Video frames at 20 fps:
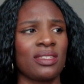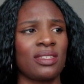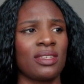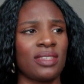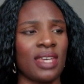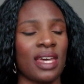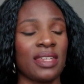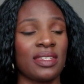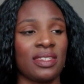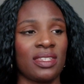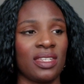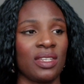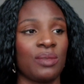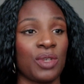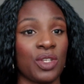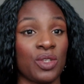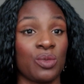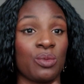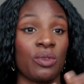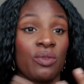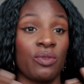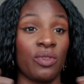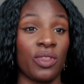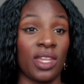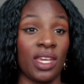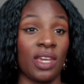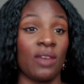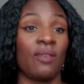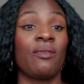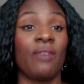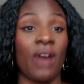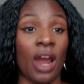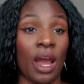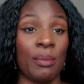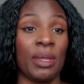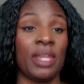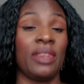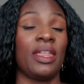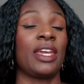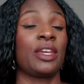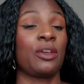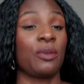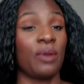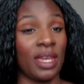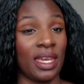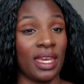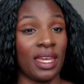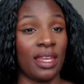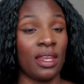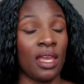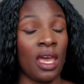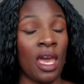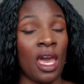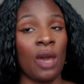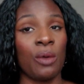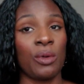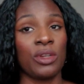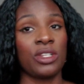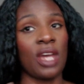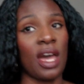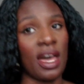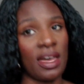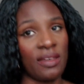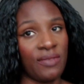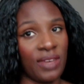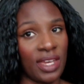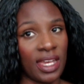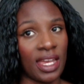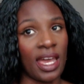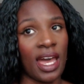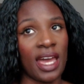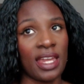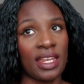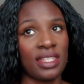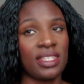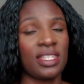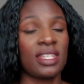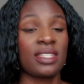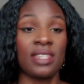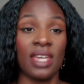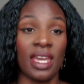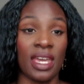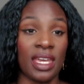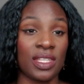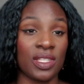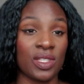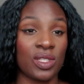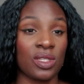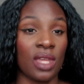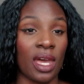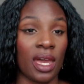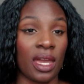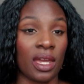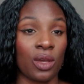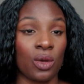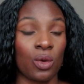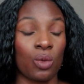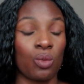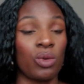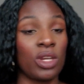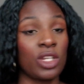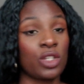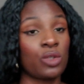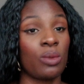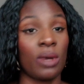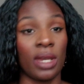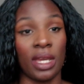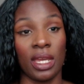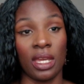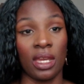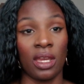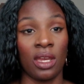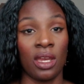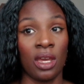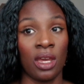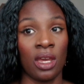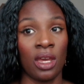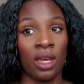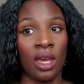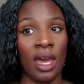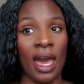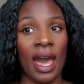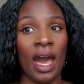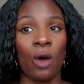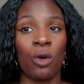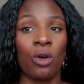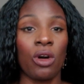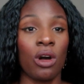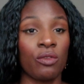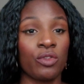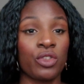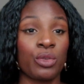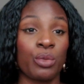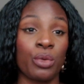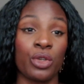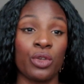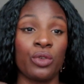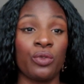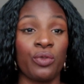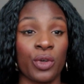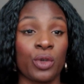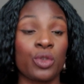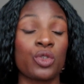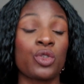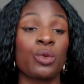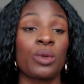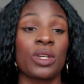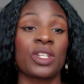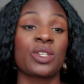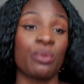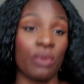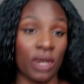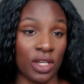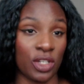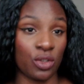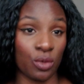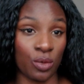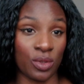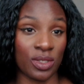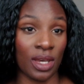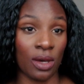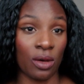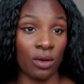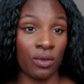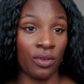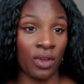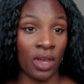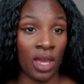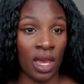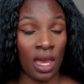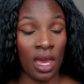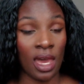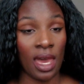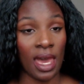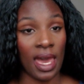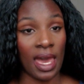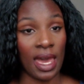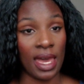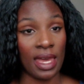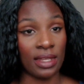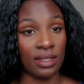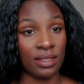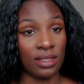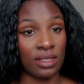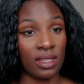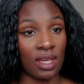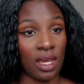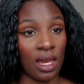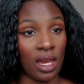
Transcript: society synonymous with the environment that you're in, which I think kind of dictates like how comfortable you feel to express yourself. And